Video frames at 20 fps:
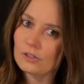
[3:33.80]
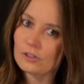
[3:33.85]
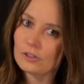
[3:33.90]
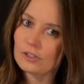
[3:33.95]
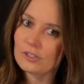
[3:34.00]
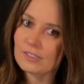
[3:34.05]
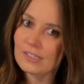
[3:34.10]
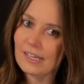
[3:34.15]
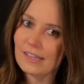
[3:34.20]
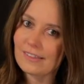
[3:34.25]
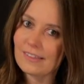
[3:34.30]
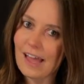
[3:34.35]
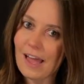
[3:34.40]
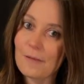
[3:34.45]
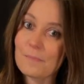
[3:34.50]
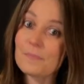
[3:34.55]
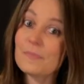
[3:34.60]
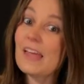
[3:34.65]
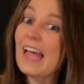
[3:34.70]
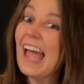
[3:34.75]
Just like
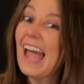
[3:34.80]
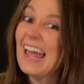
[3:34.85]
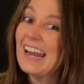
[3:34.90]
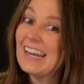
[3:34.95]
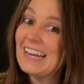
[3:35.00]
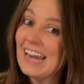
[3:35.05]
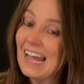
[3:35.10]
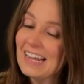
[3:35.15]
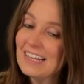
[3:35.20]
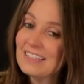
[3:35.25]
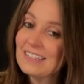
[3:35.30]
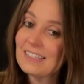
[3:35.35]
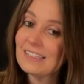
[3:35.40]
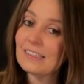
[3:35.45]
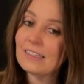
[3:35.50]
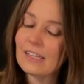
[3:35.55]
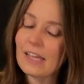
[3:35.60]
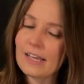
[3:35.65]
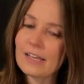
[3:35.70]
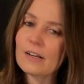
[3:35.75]
that. And nice
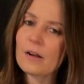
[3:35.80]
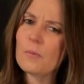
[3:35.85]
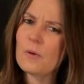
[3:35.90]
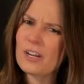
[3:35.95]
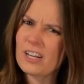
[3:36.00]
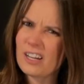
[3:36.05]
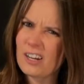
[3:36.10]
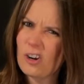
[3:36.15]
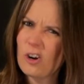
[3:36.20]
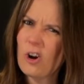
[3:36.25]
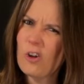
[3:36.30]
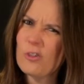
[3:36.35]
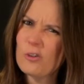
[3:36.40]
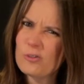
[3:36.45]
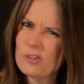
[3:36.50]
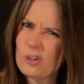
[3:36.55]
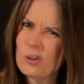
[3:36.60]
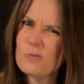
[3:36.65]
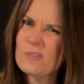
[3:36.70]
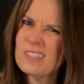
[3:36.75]
and light, I want you to hear all
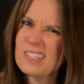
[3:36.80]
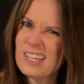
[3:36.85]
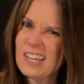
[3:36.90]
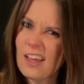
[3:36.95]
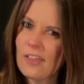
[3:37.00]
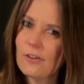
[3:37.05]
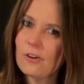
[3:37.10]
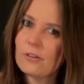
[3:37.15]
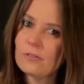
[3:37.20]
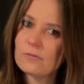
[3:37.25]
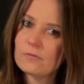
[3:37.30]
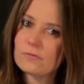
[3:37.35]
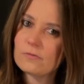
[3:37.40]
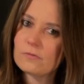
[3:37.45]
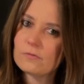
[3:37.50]
those notes together.